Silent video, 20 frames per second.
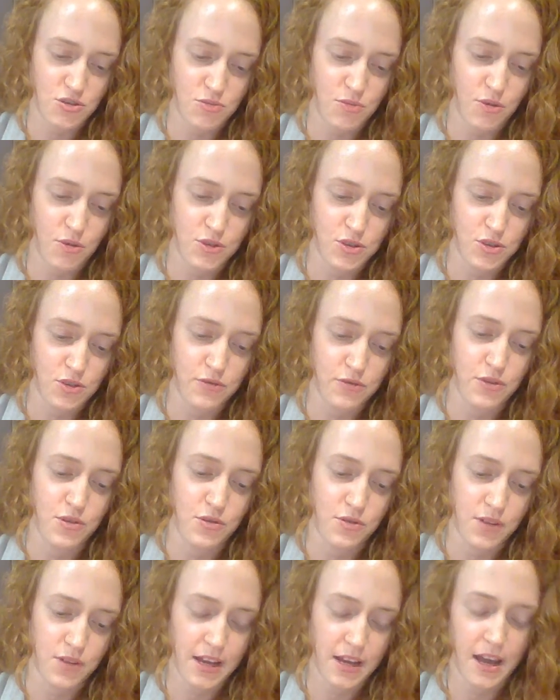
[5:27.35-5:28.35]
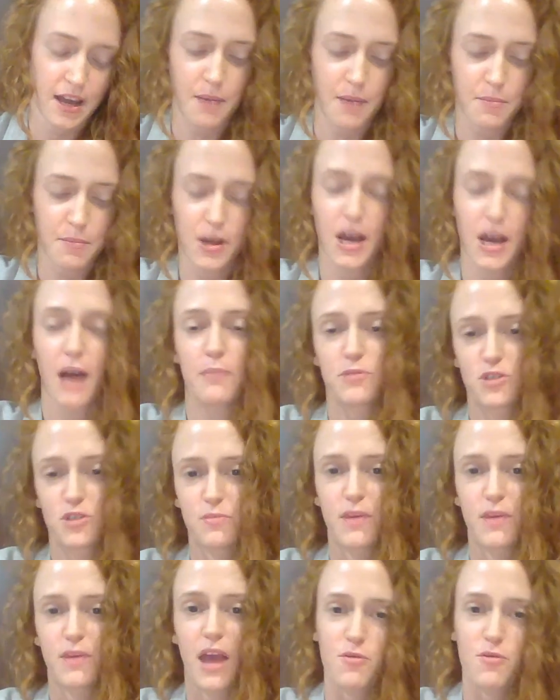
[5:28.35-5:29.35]
Most of you, come to
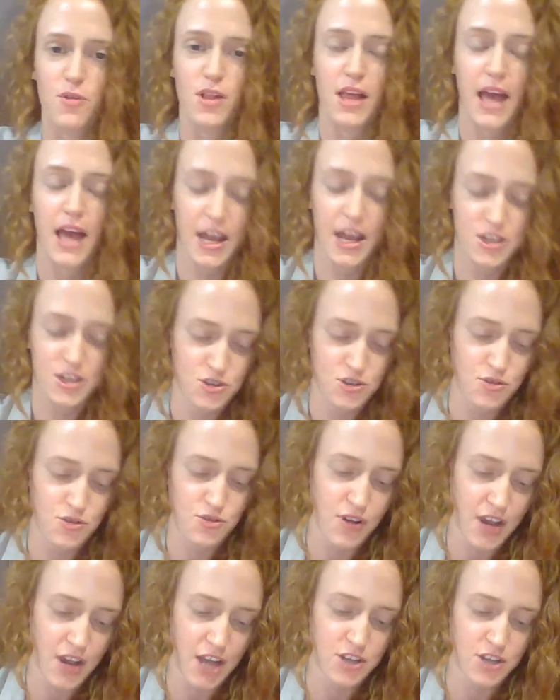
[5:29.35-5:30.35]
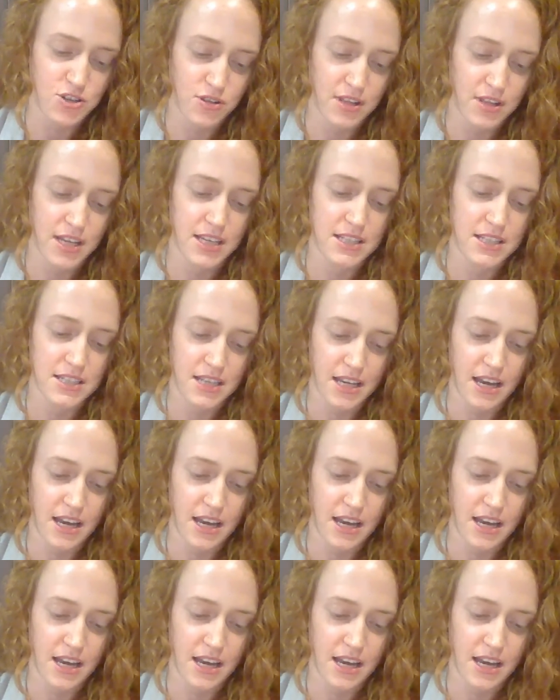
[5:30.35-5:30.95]
me, I will catch you, or catch you later.